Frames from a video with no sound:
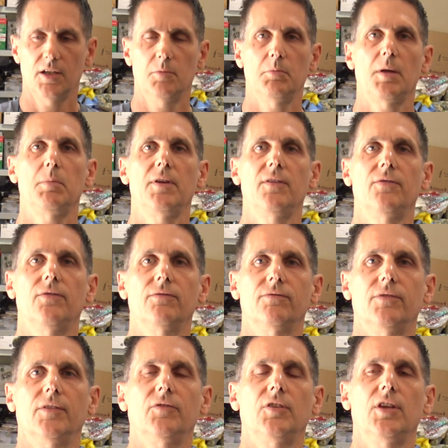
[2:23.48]
maybe
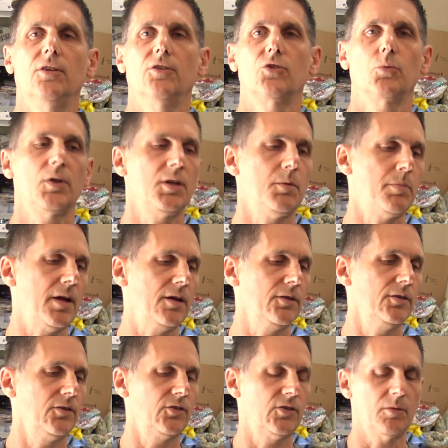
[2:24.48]
15 or 20
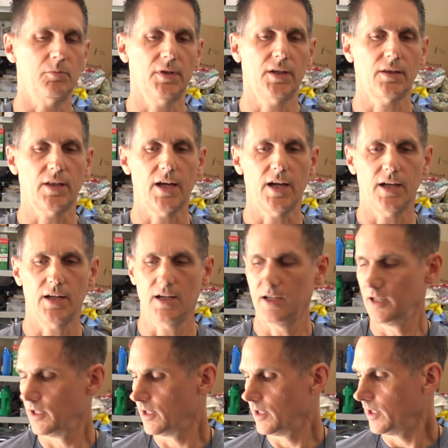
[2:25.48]
pounds, something like that.
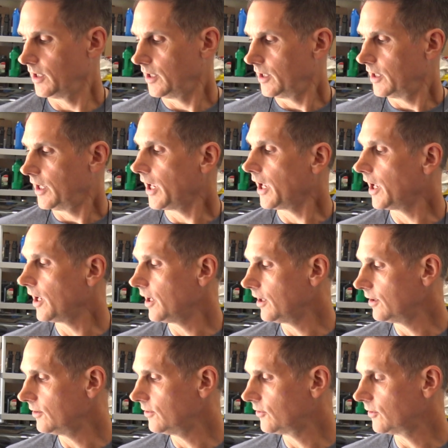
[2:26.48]

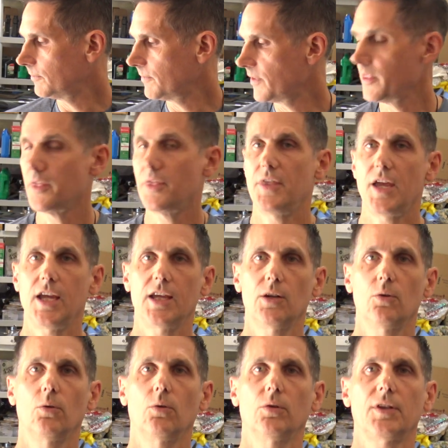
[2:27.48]
And they can
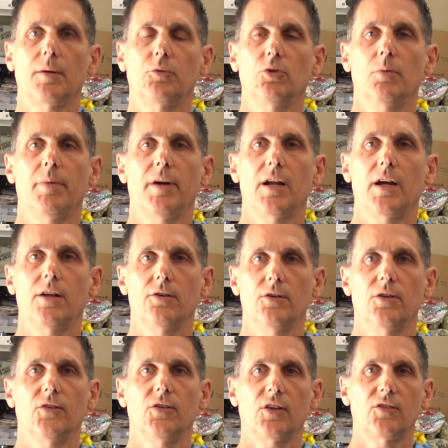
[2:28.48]
hold up to about
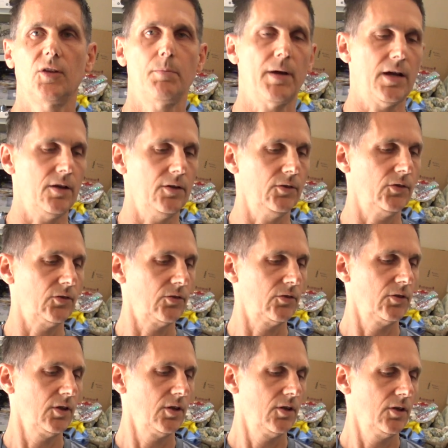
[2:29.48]
160
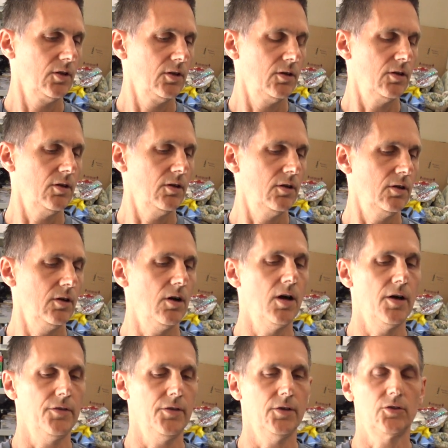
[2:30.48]
pounds
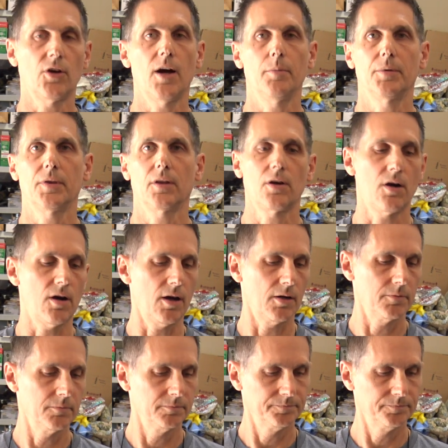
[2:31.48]
on the top of the car.